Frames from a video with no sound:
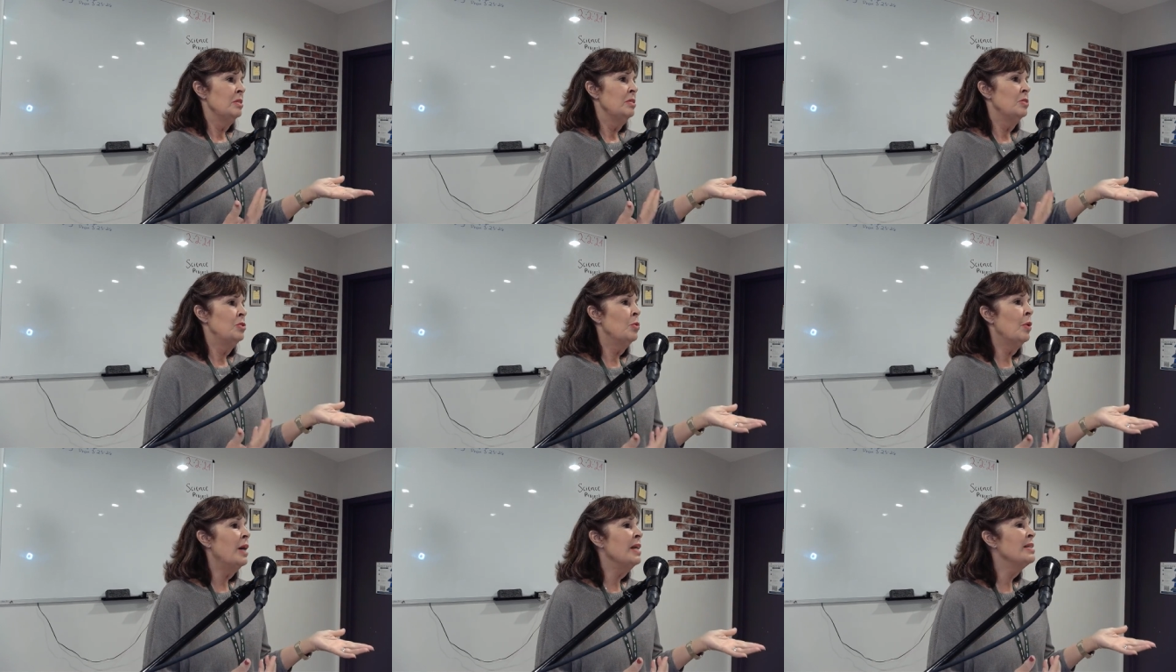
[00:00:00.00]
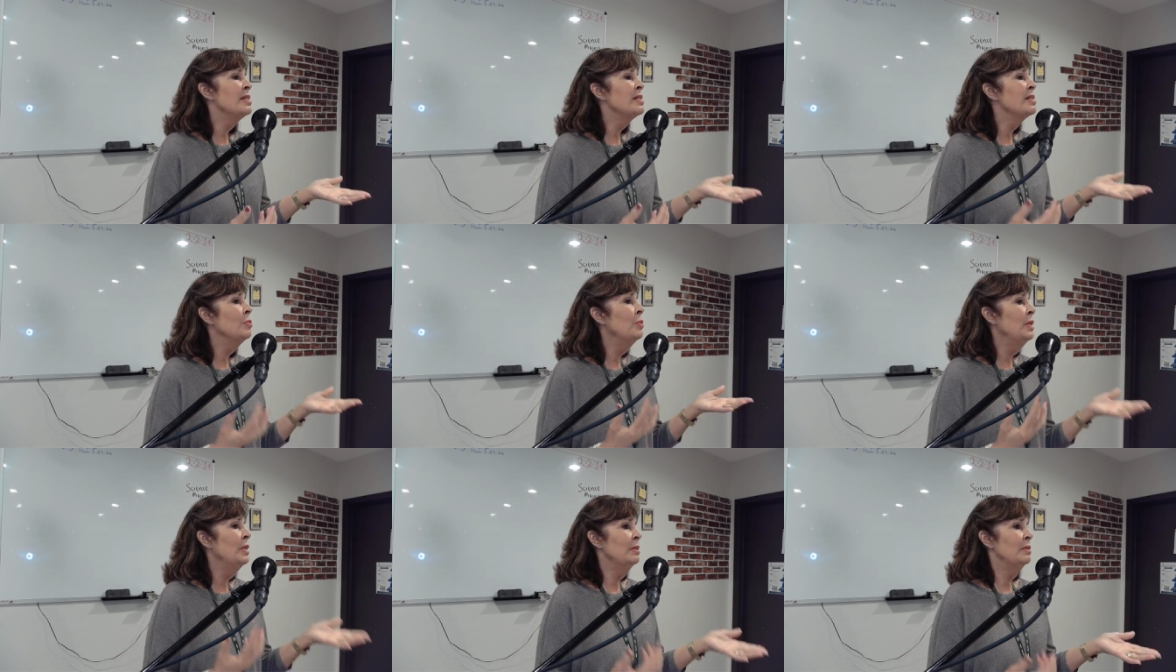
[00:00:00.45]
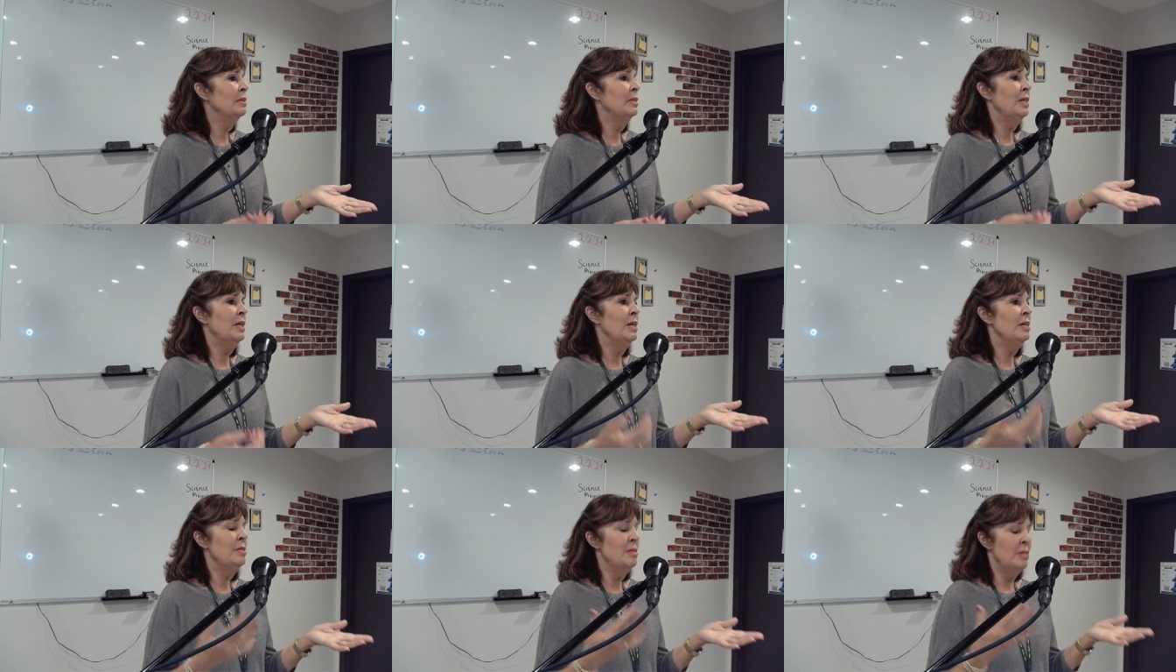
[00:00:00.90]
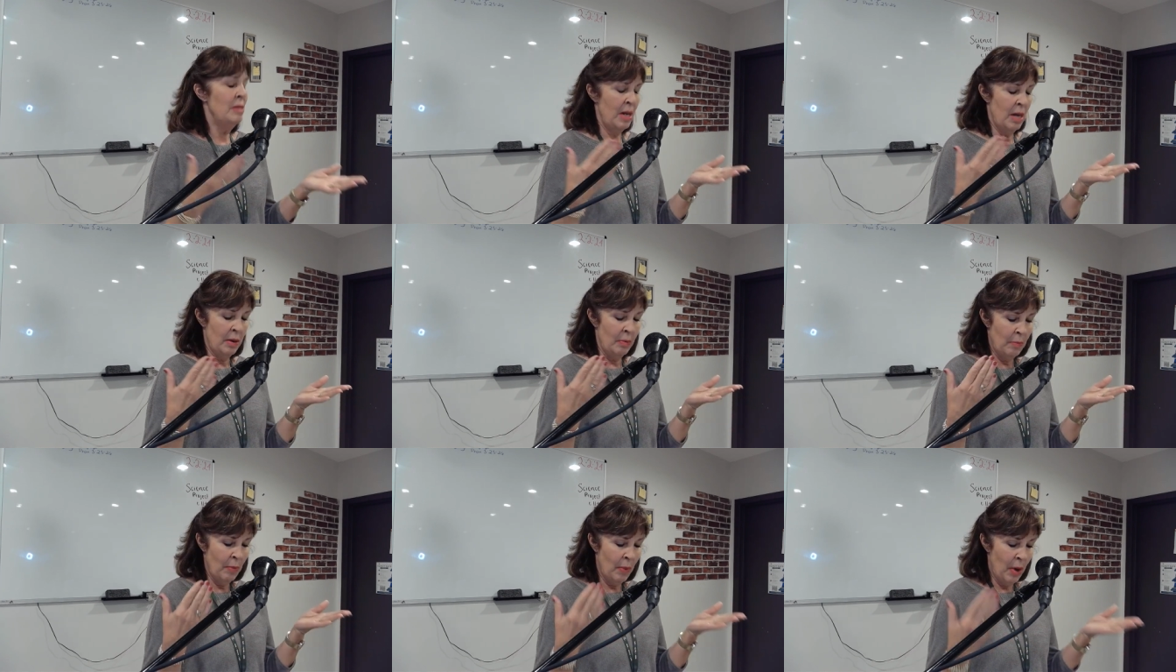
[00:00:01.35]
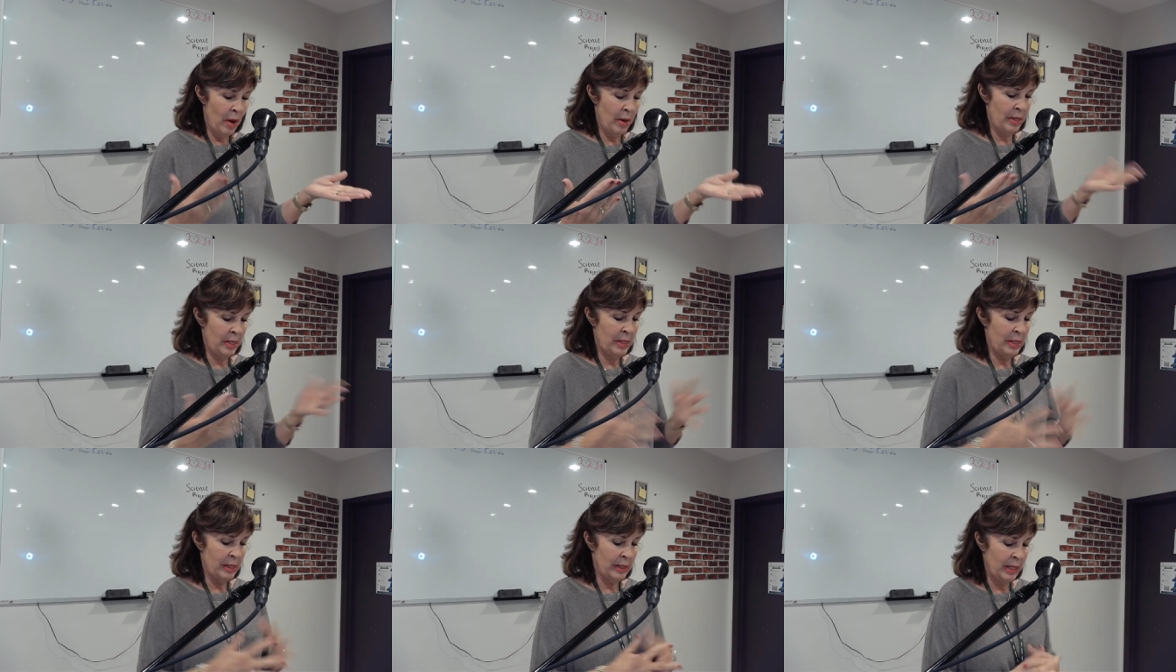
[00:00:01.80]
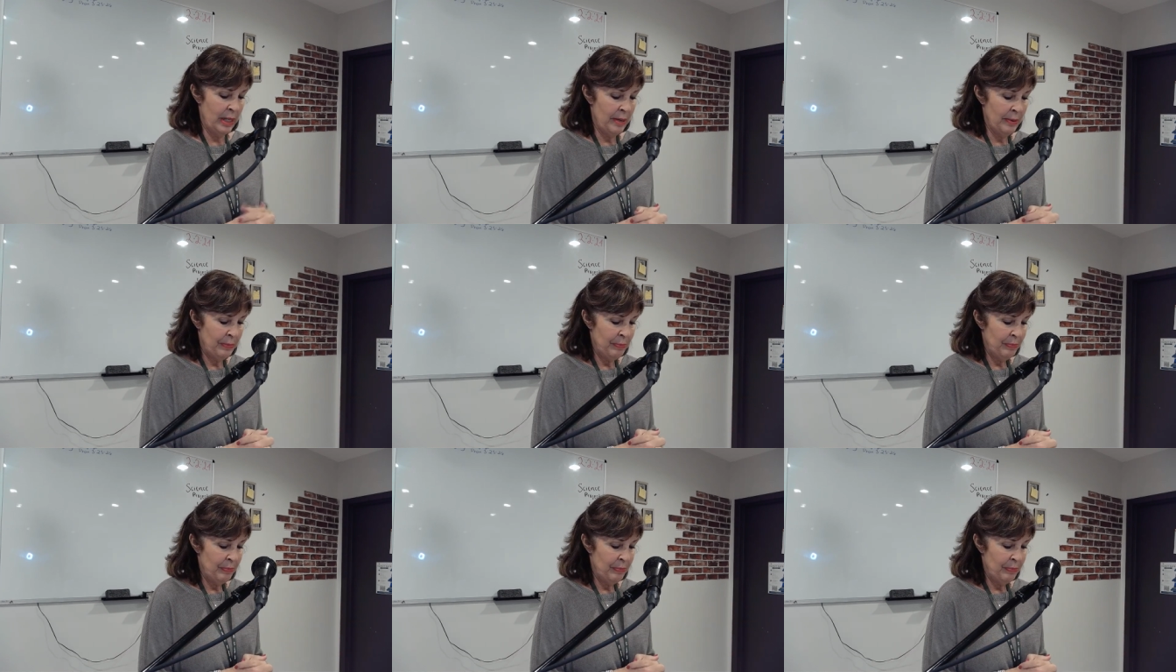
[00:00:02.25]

dress sweetly and, and modestly